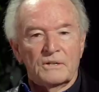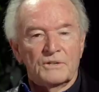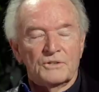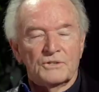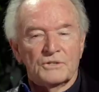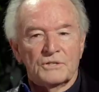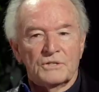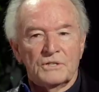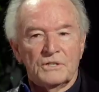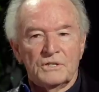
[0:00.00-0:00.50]

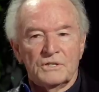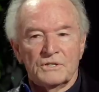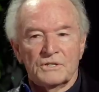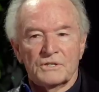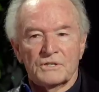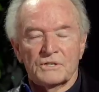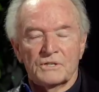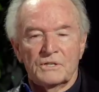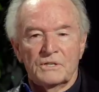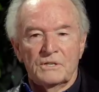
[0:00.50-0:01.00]

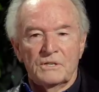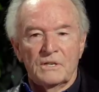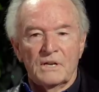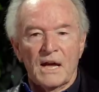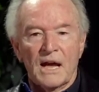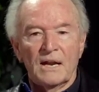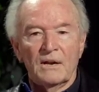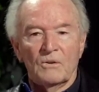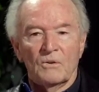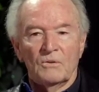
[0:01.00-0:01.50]
She's
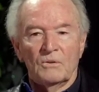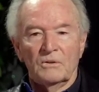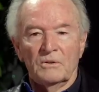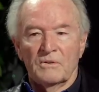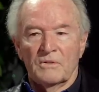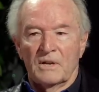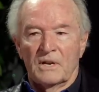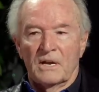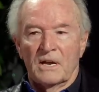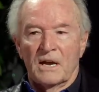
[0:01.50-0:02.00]
not
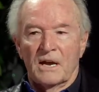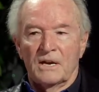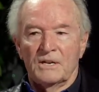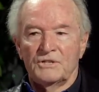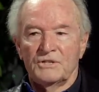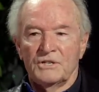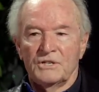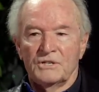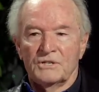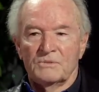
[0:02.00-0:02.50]
older than I.
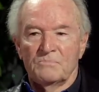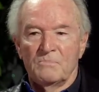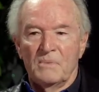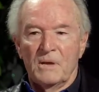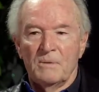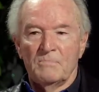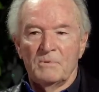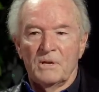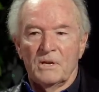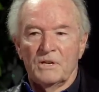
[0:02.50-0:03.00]
She's
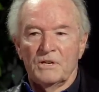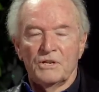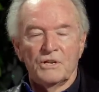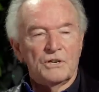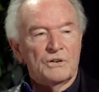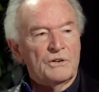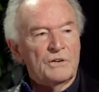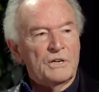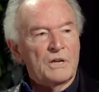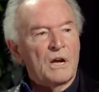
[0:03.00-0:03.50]
maybe just a
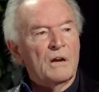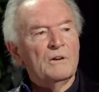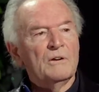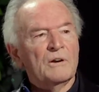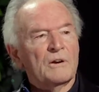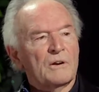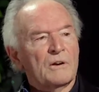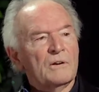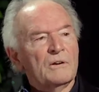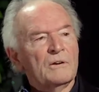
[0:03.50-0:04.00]
year younger.